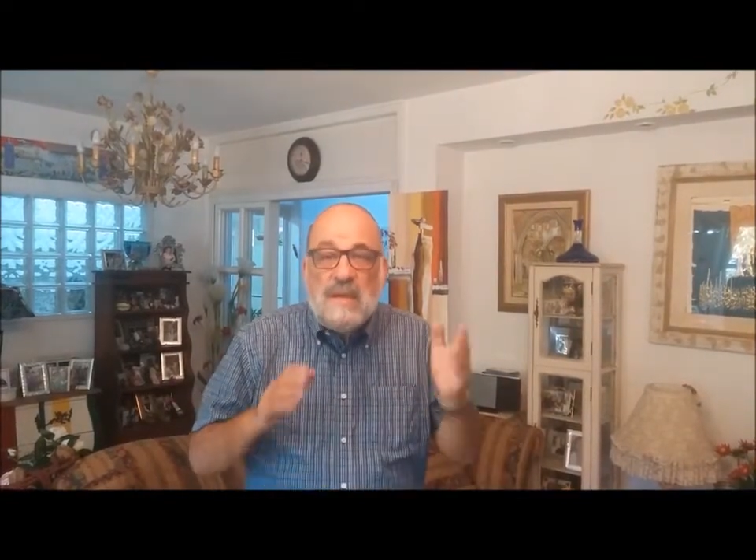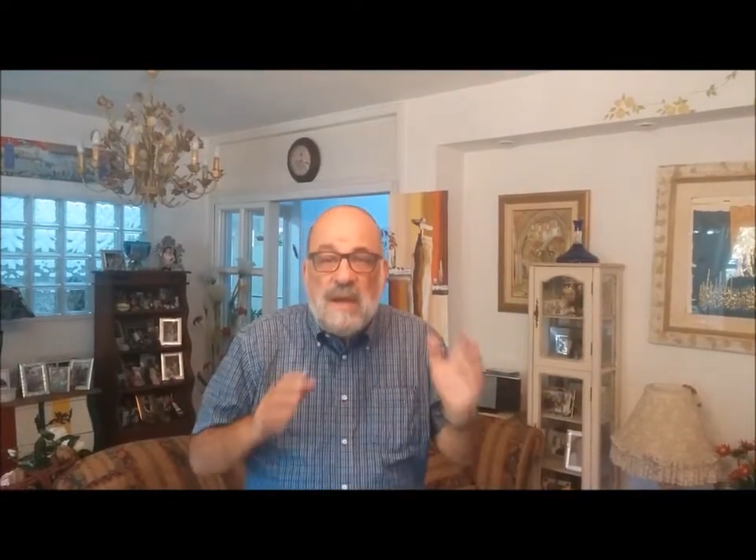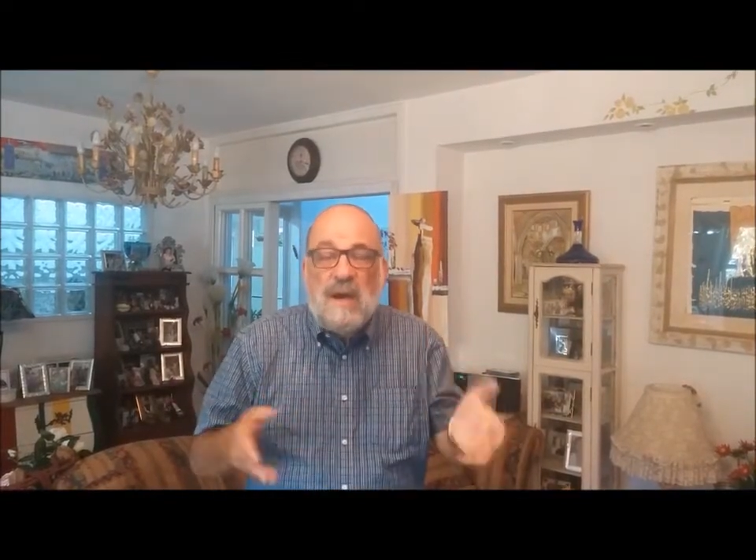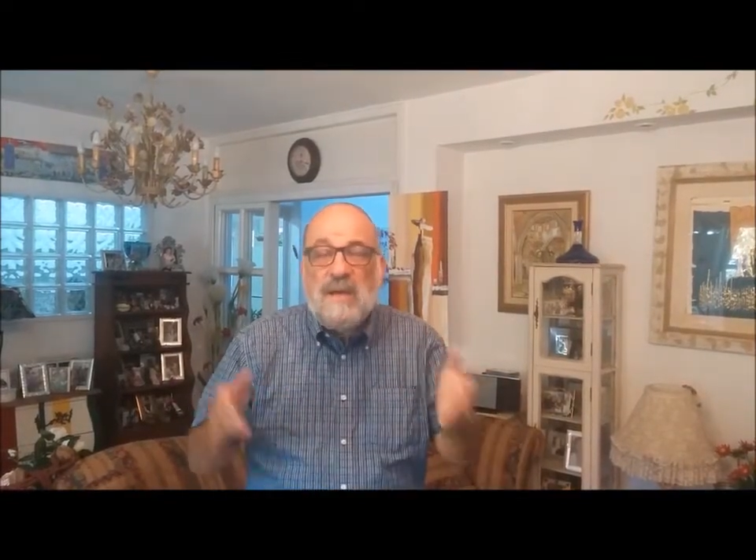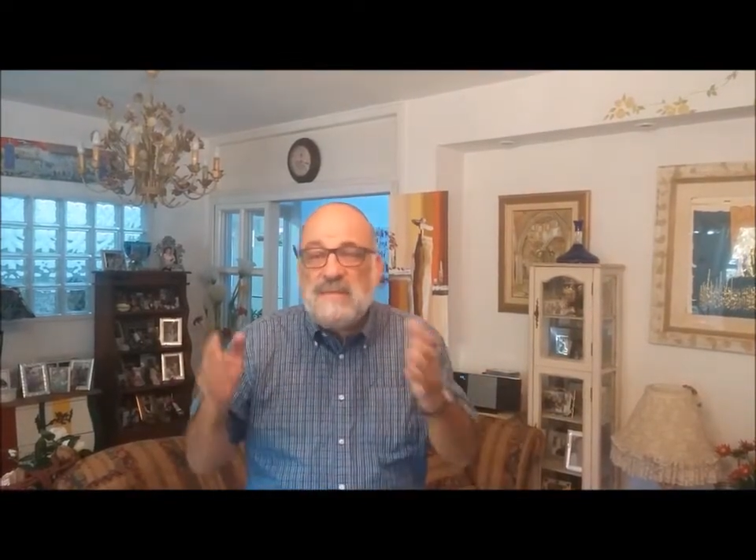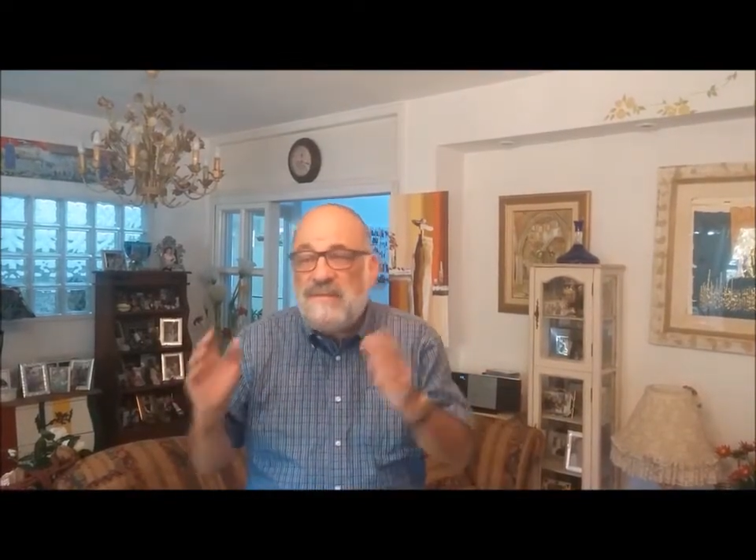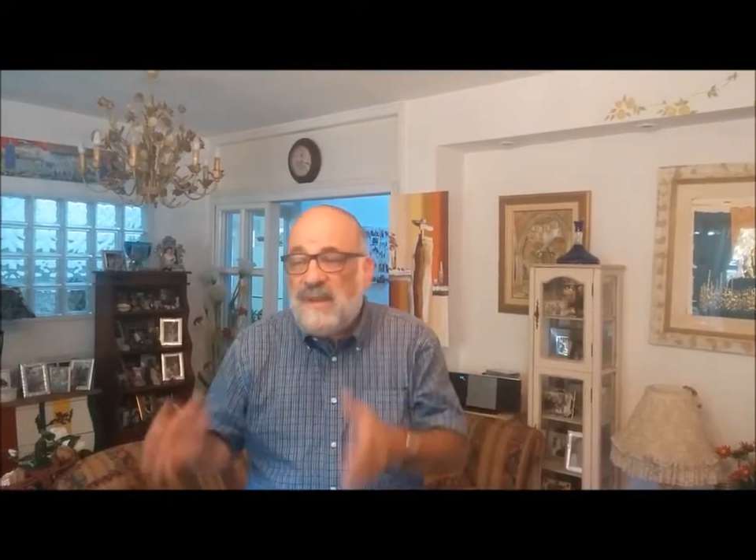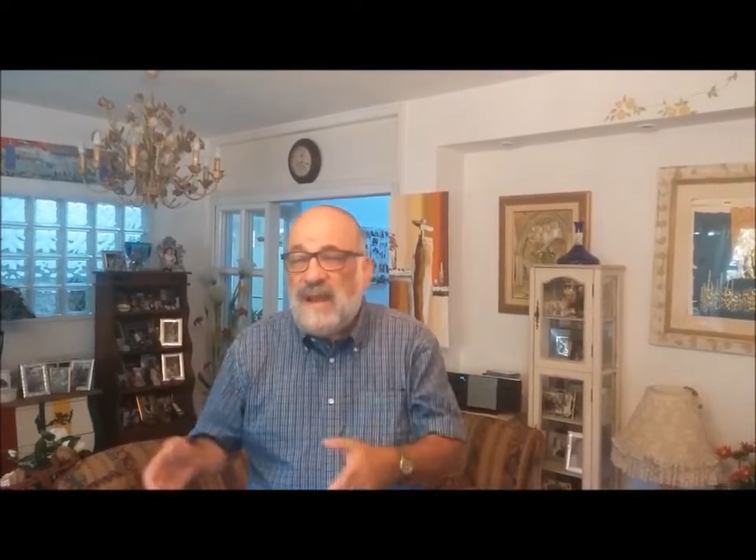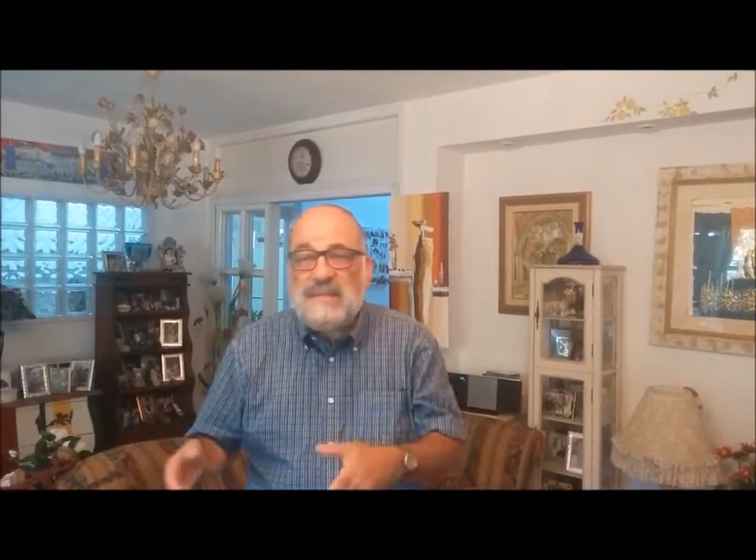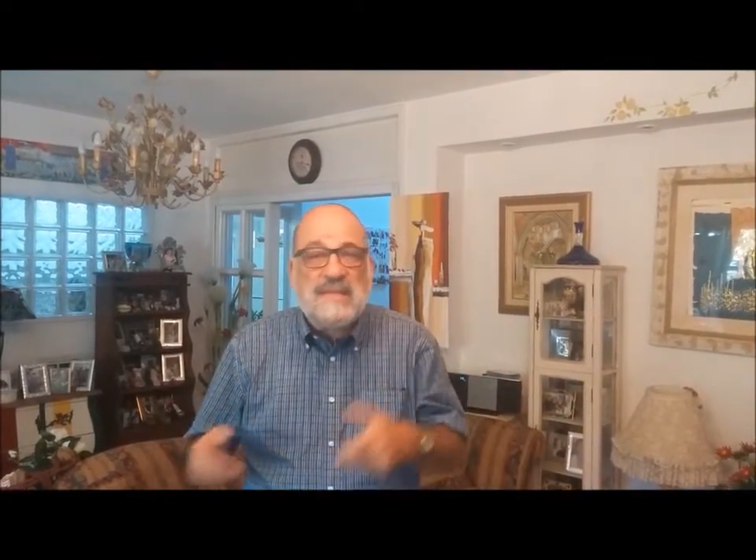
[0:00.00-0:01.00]
cars,
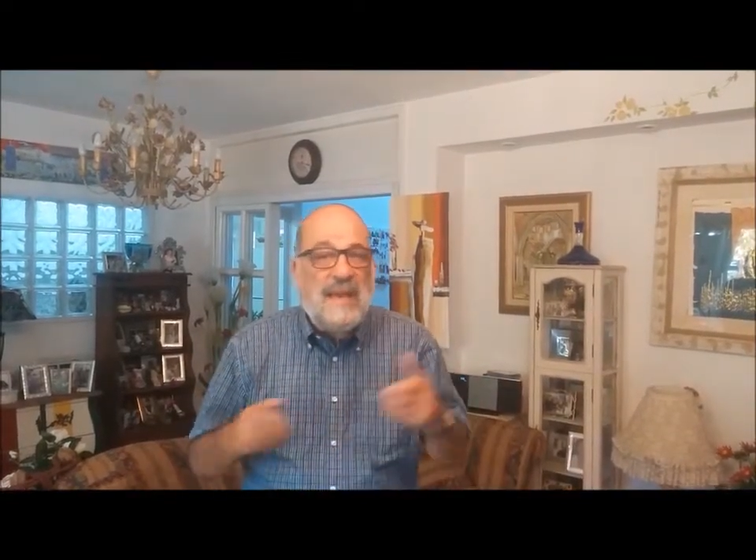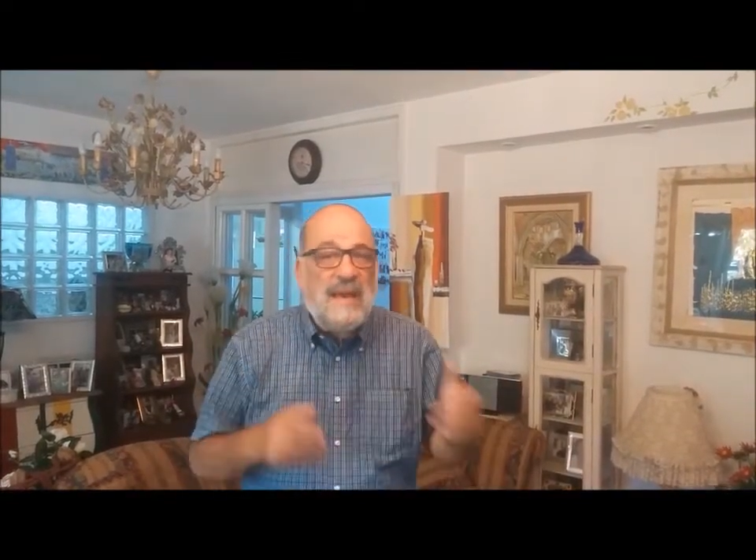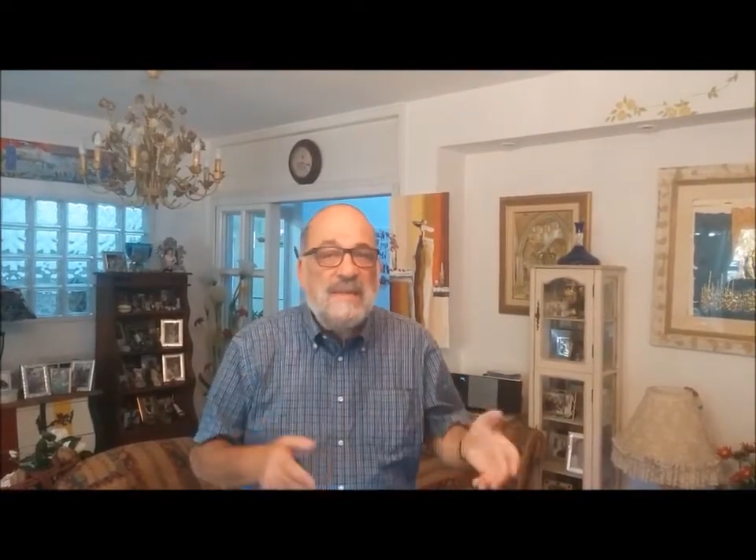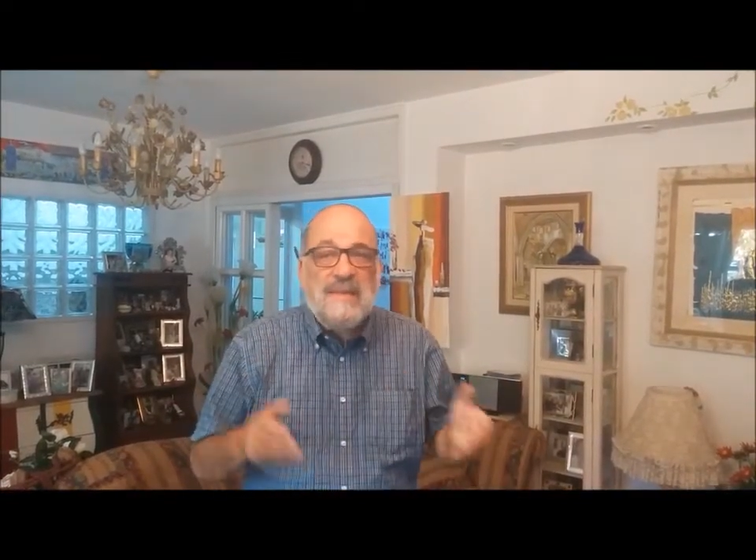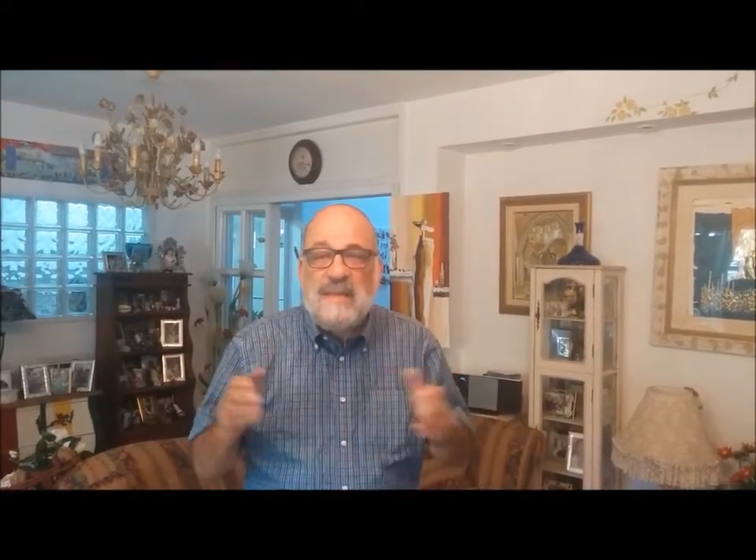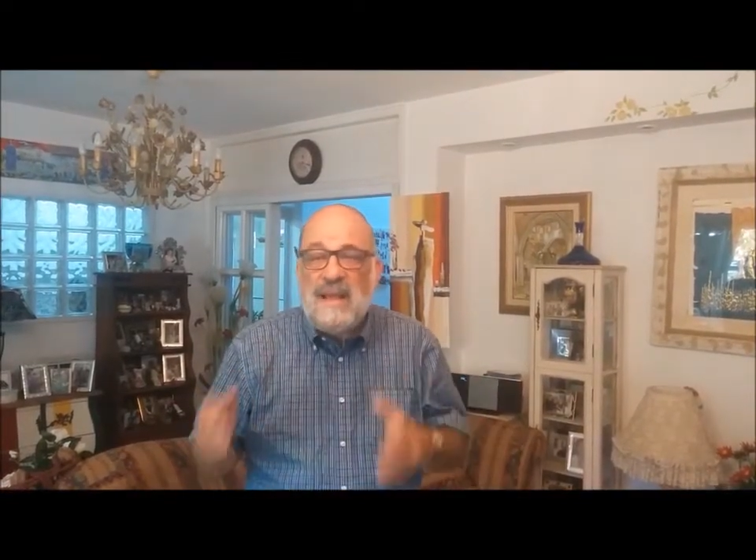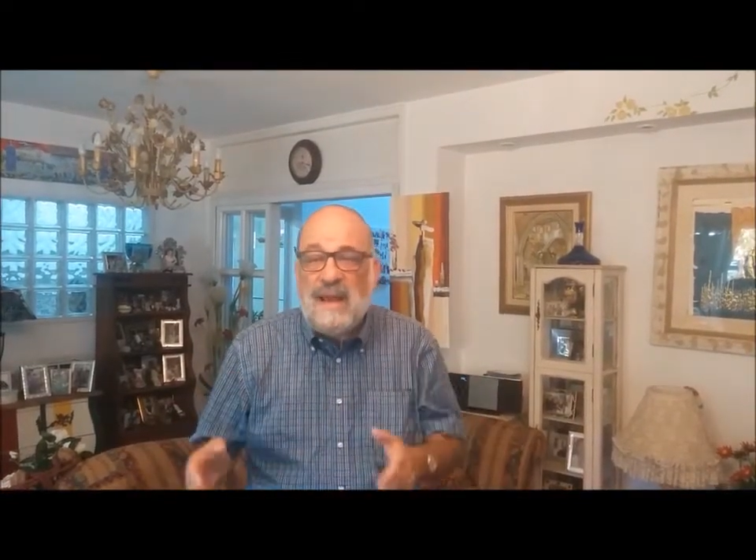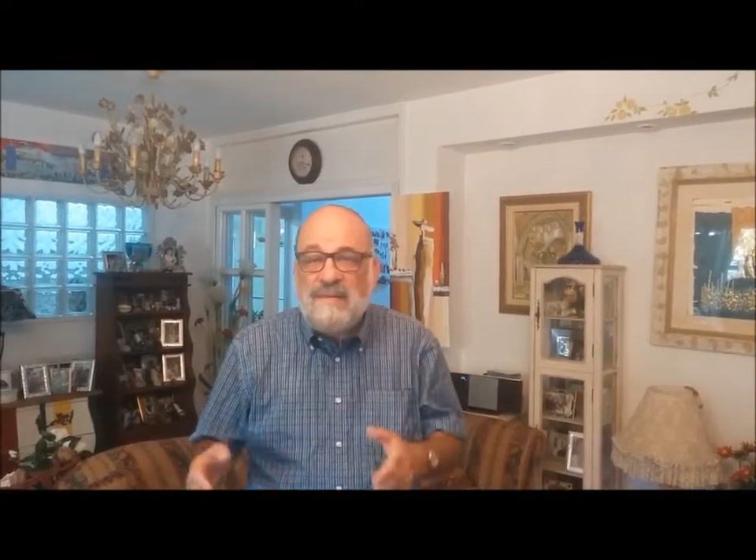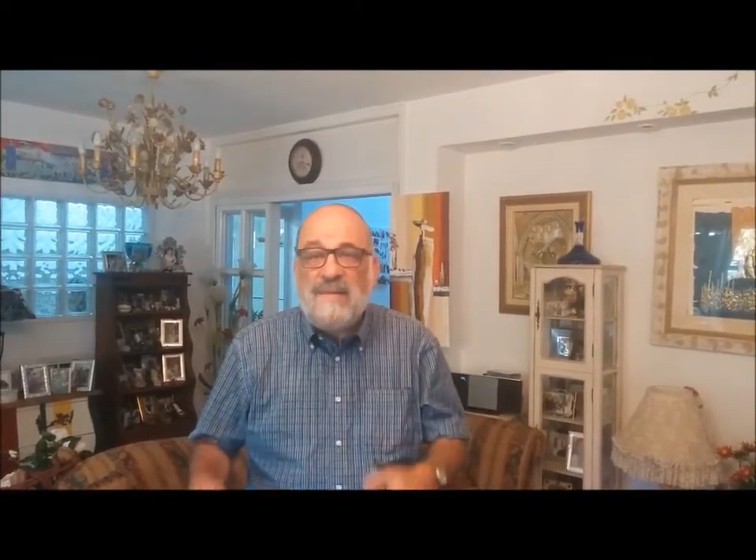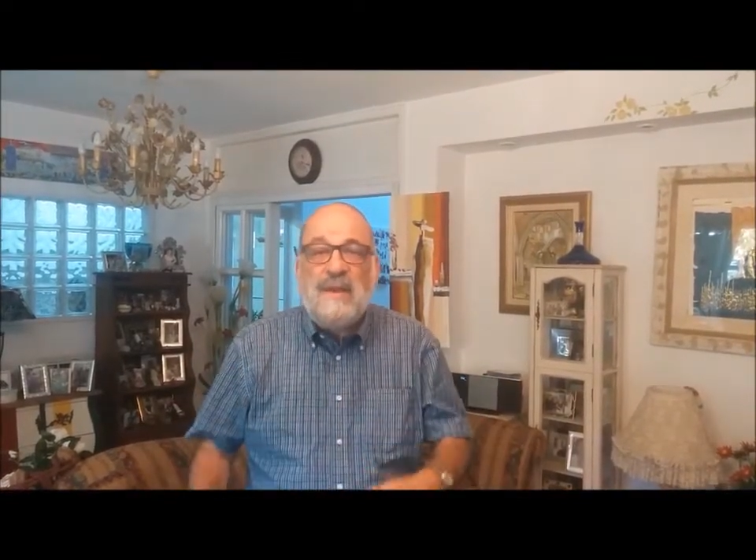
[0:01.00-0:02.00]
flats, health,
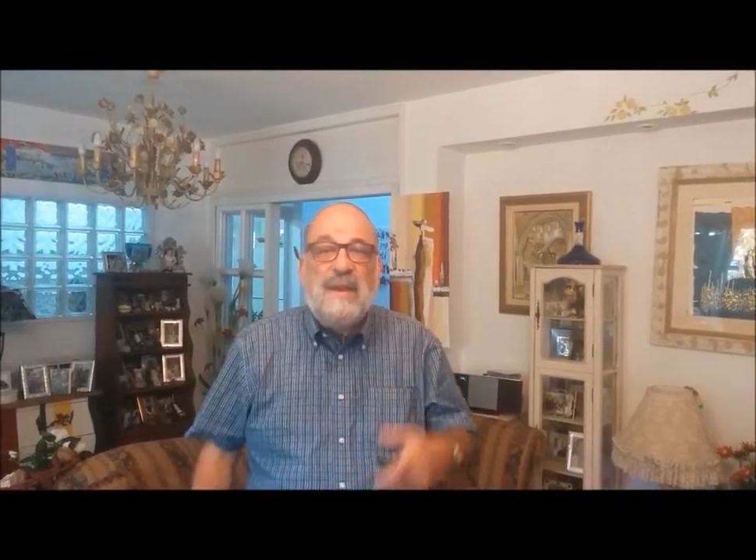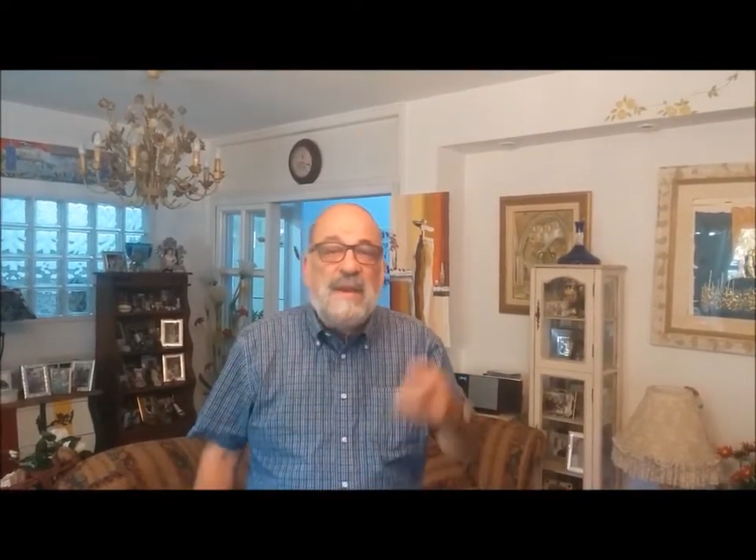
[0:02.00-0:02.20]
life.